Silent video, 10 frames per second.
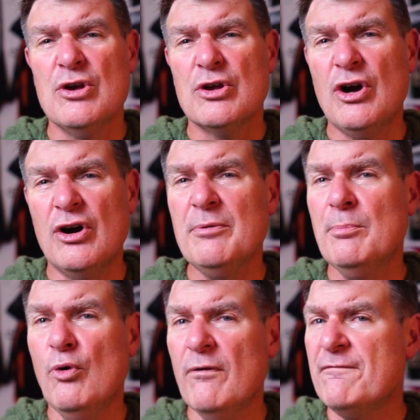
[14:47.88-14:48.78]
Kind of
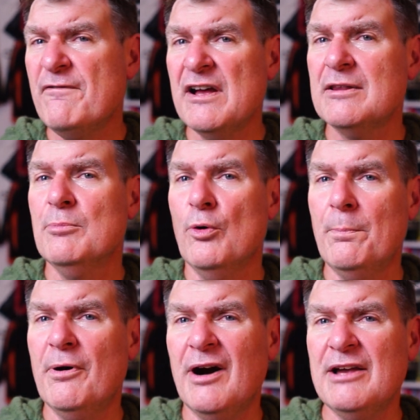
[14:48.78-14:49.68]
more fun, more
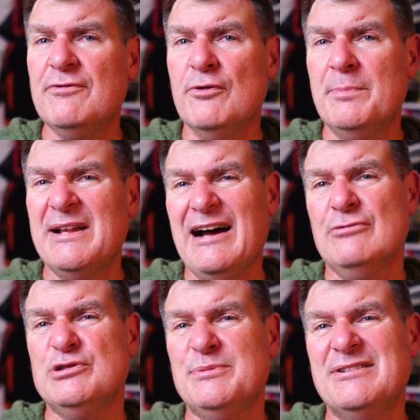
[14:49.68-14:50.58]
playful, but
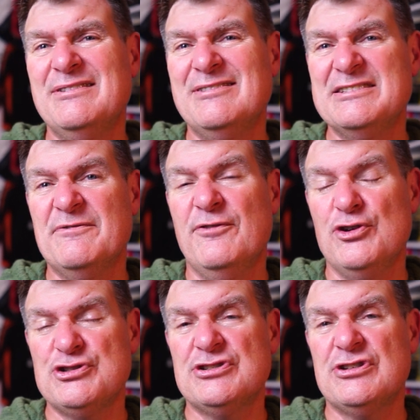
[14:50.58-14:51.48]
ultimately less
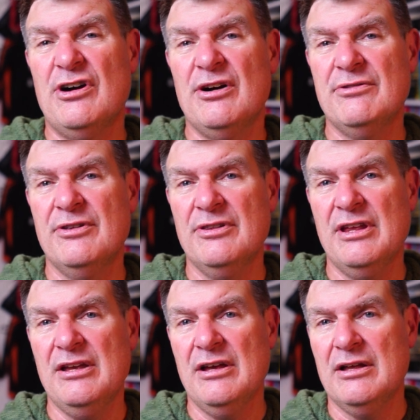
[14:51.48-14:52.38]
versatile than
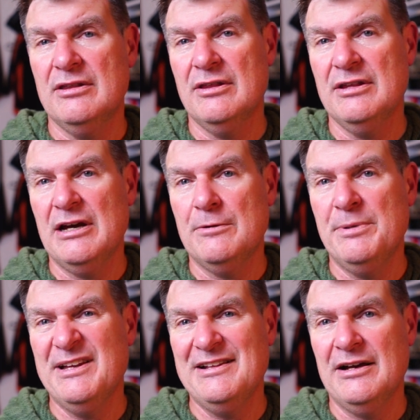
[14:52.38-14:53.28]
the
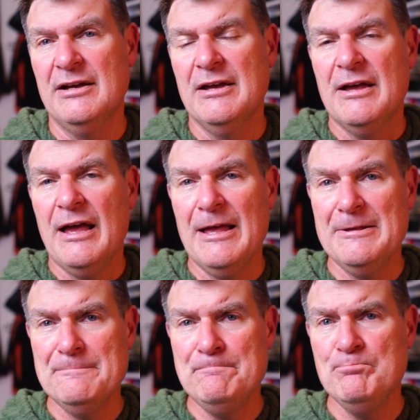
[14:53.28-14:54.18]
Alpina.
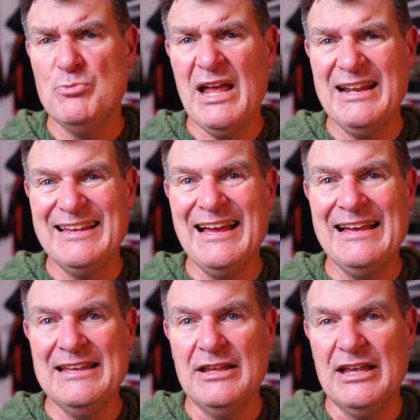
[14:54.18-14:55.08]
And
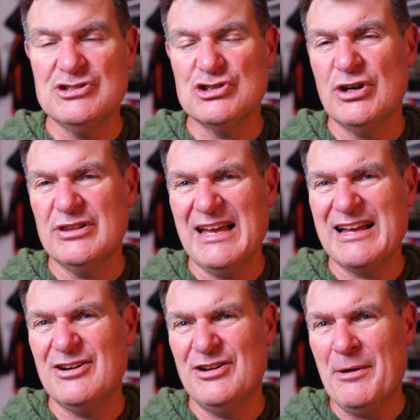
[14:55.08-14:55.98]
again, it's got
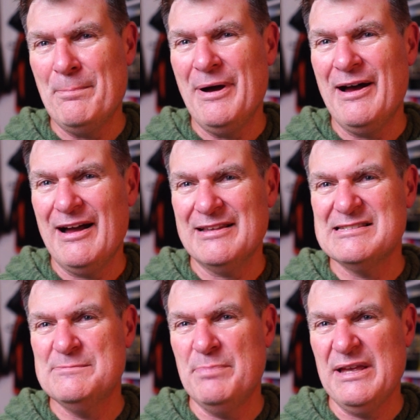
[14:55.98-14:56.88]
that kind of
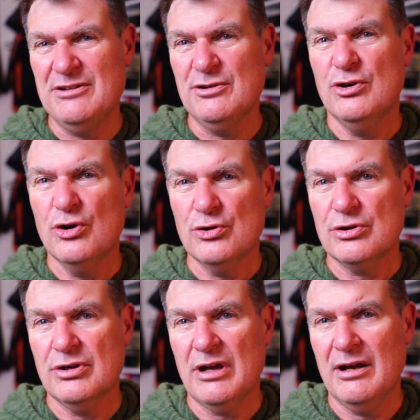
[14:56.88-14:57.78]
parts bin
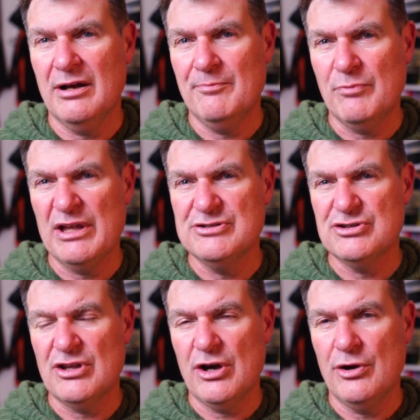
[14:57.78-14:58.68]
look, as
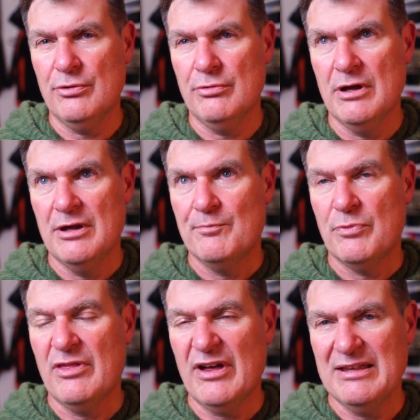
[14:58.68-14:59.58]
though
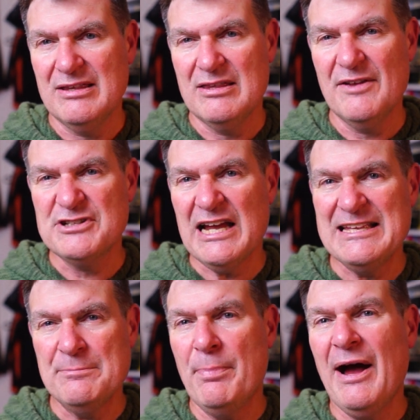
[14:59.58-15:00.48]
they've
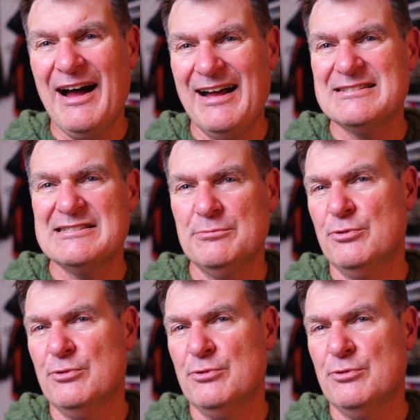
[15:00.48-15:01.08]
taken parts that